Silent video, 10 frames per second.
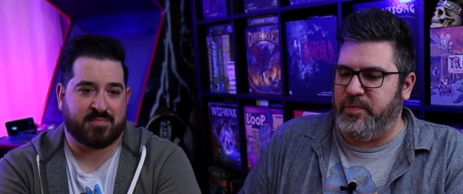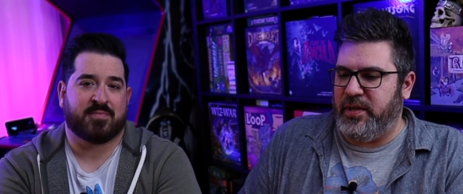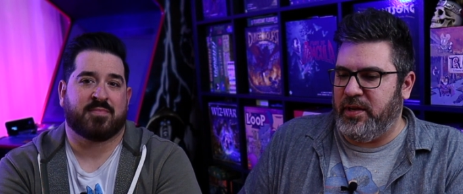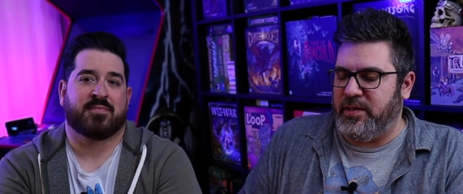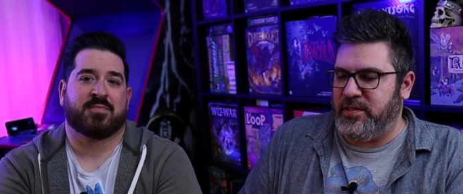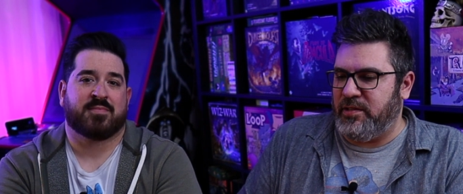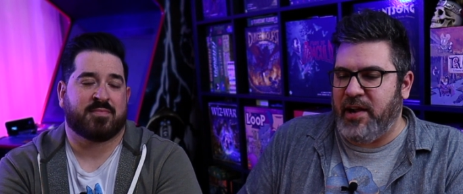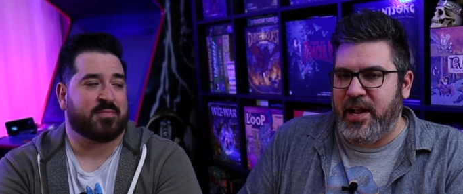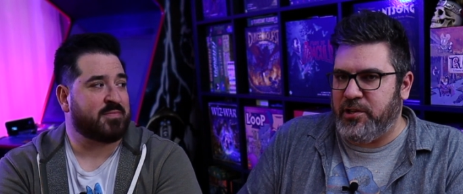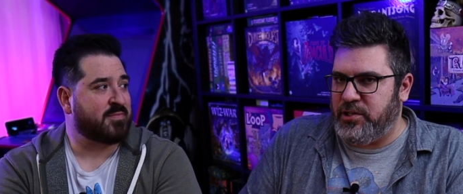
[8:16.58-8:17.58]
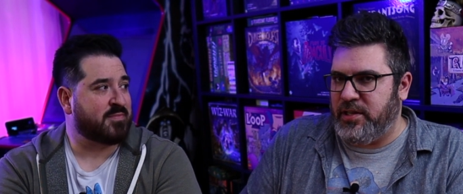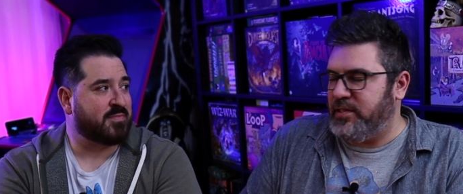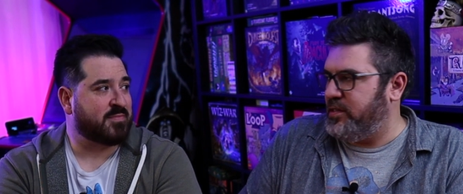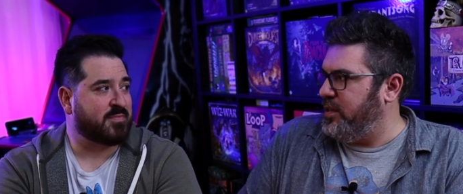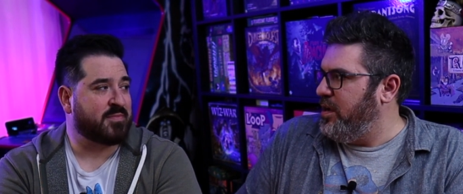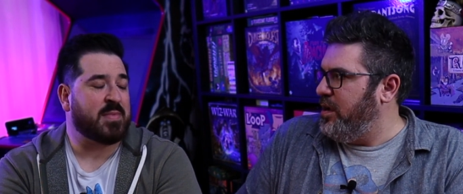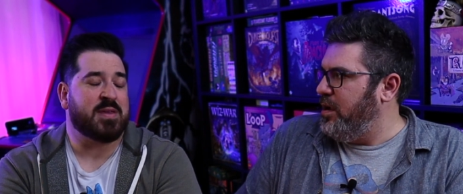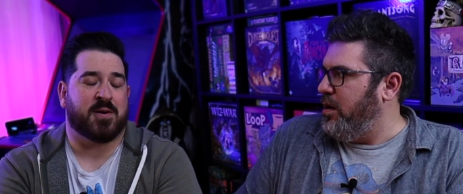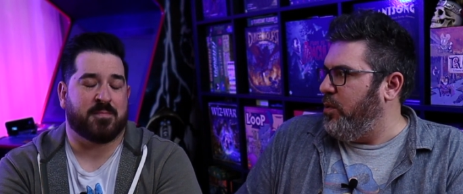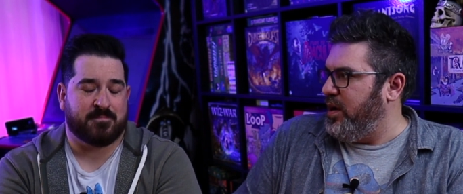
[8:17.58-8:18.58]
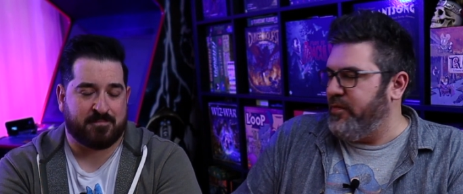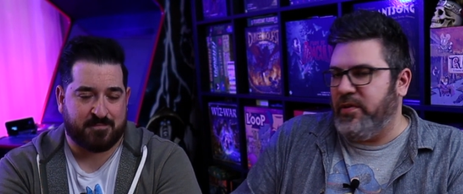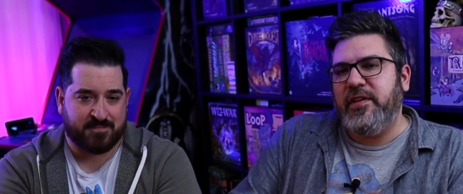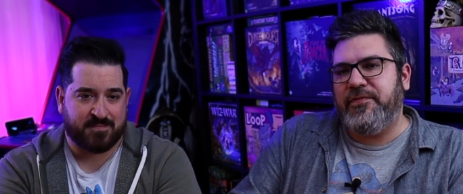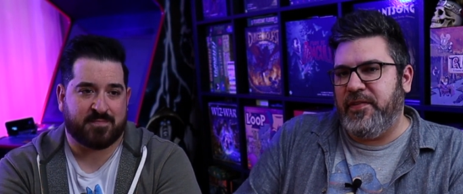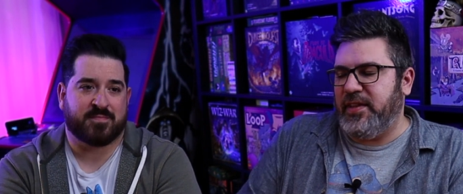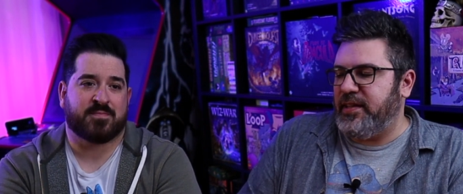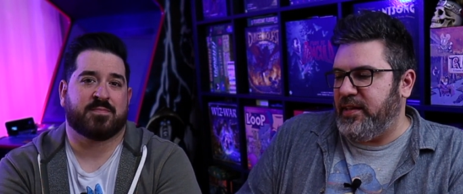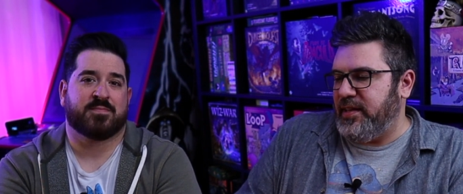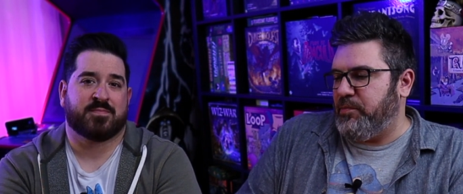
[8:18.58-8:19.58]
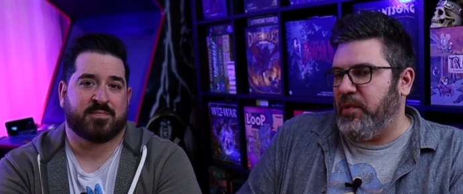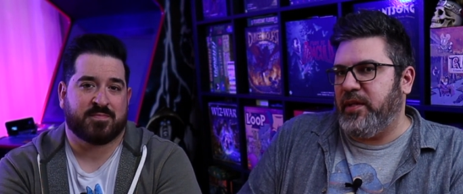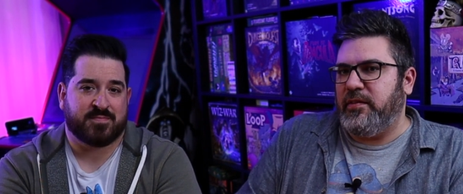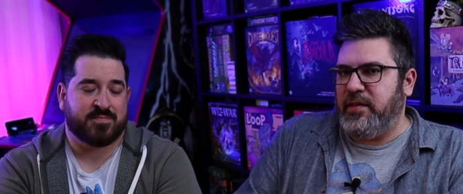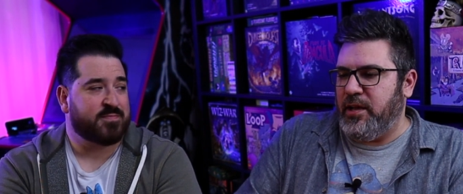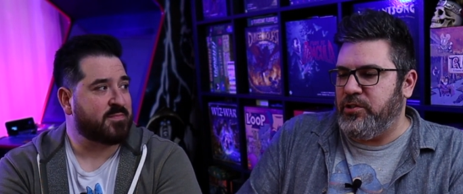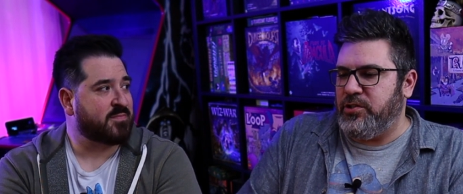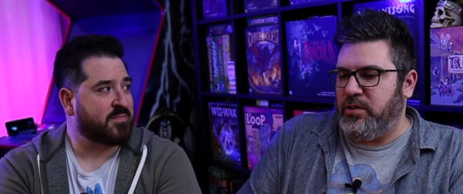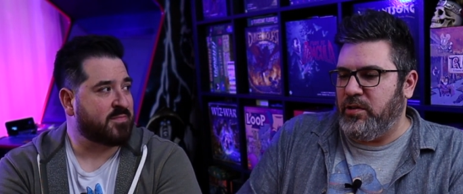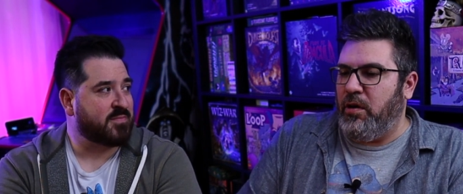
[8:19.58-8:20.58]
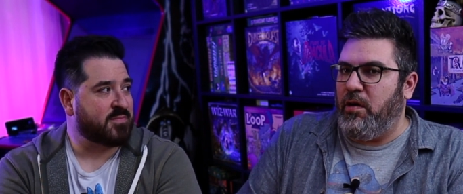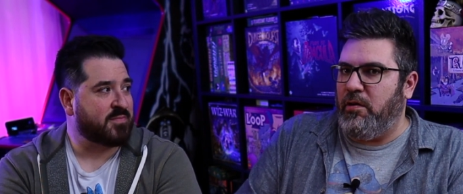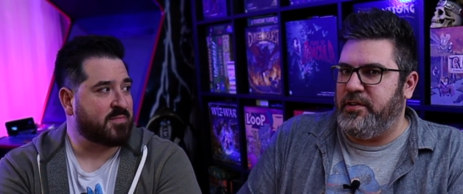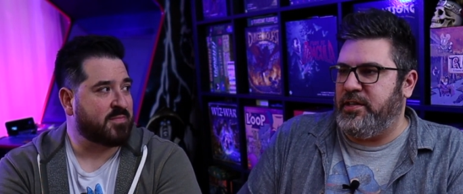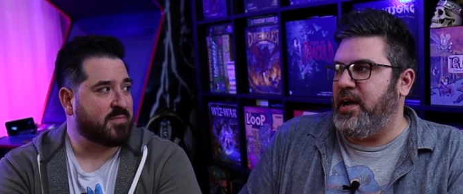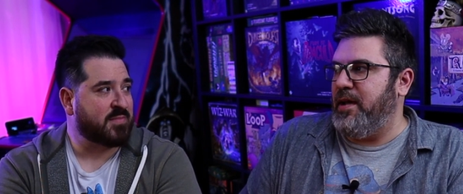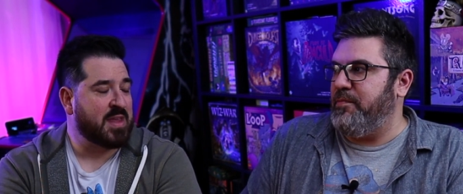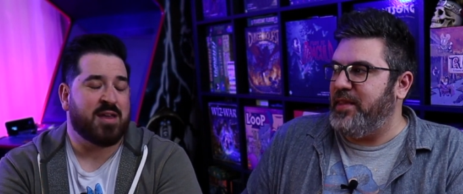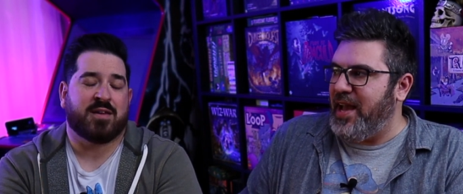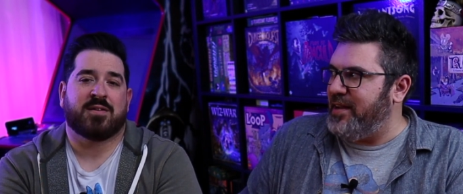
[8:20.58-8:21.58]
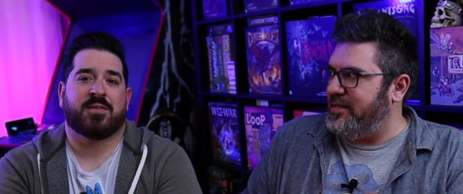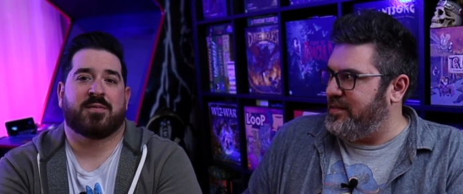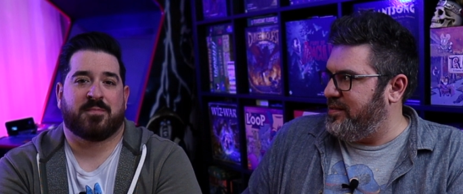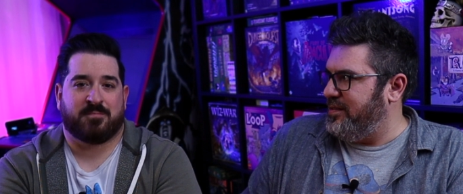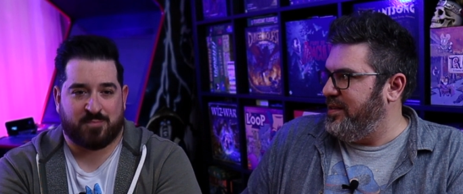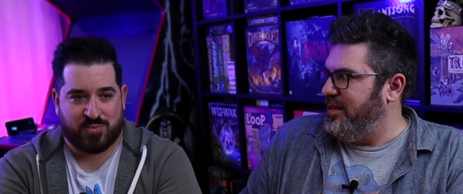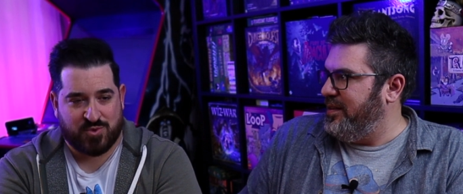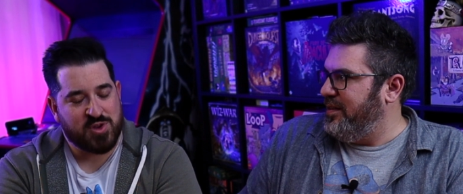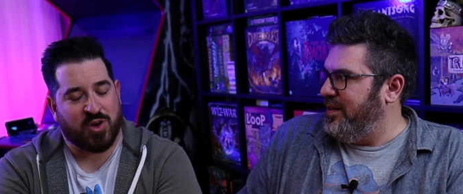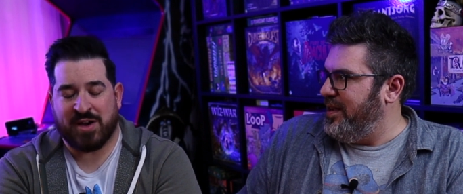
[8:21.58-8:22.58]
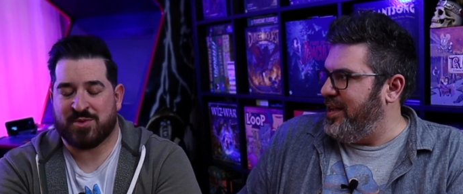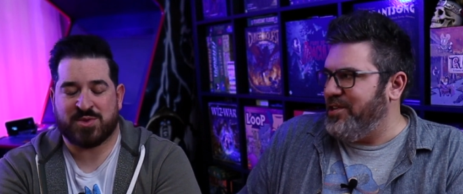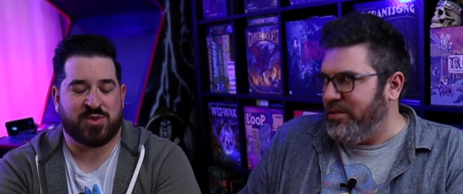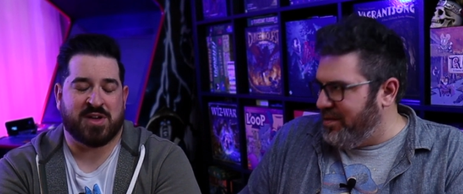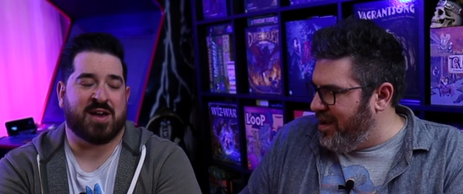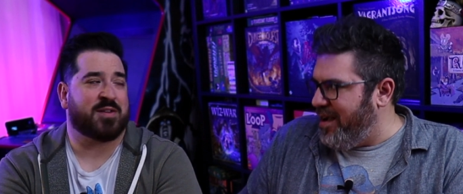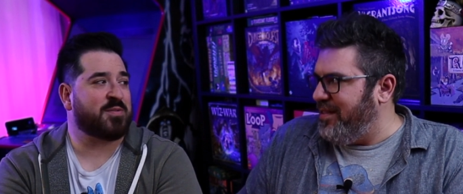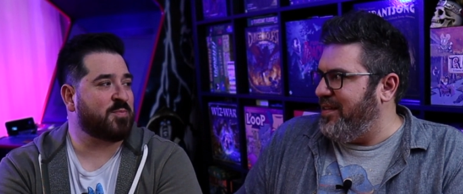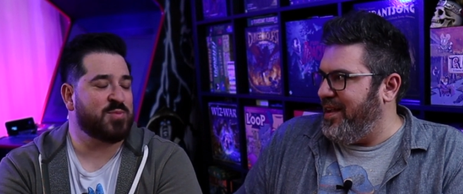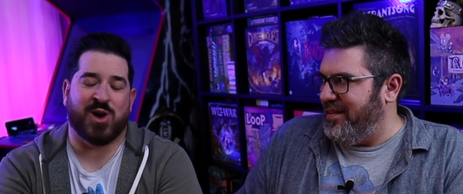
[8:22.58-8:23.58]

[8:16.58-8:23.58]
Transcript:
Speaker 1: because they're anxious yep. or whatever they feel like they need to break the tension all the time. That's
Speaker 2: no, I don't. And do you're that. not that.